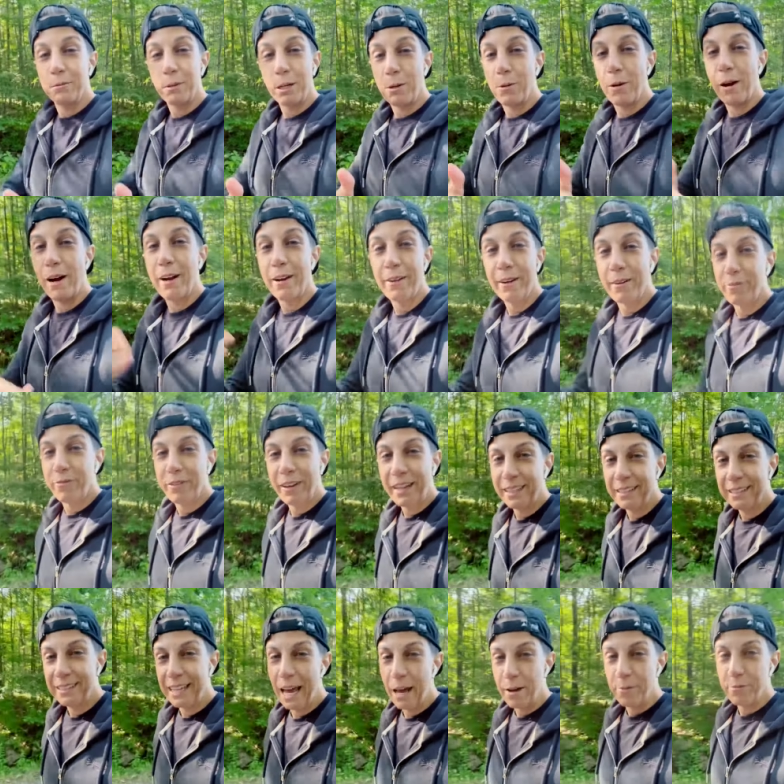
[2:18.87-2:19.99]
require a
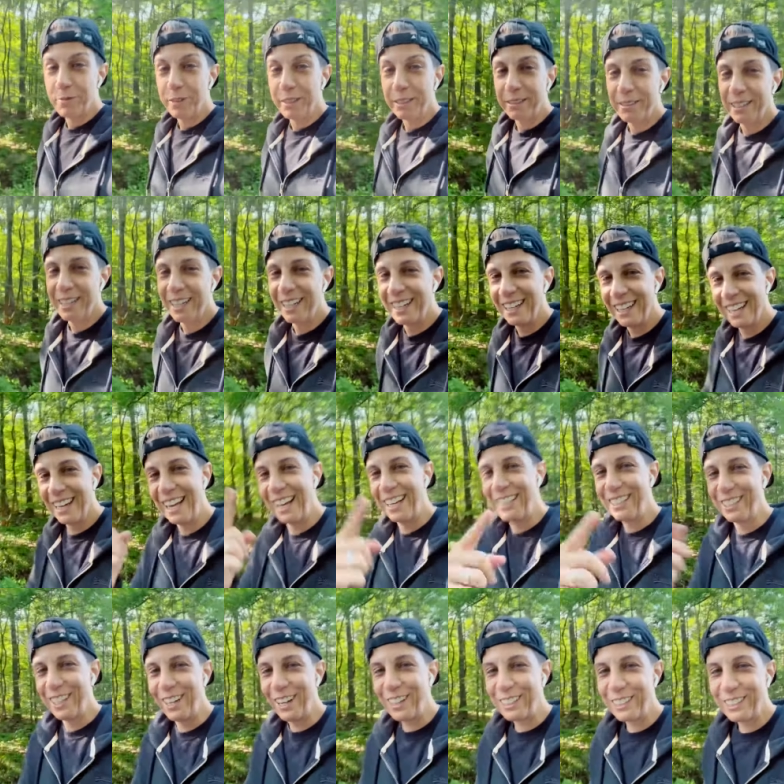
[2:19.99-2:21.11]
fancy outfit. I'll
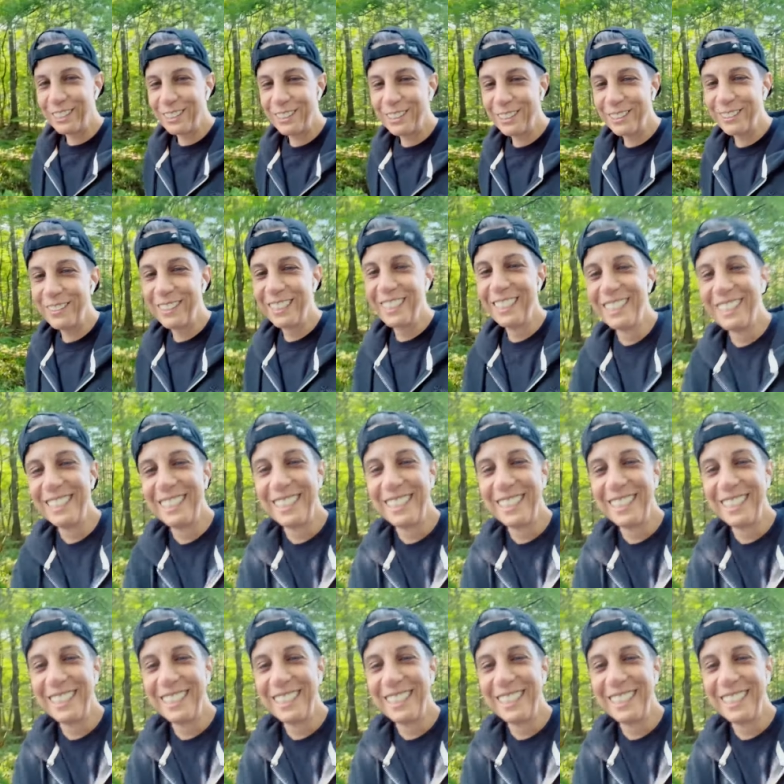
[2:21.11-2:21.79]
talk to you soon.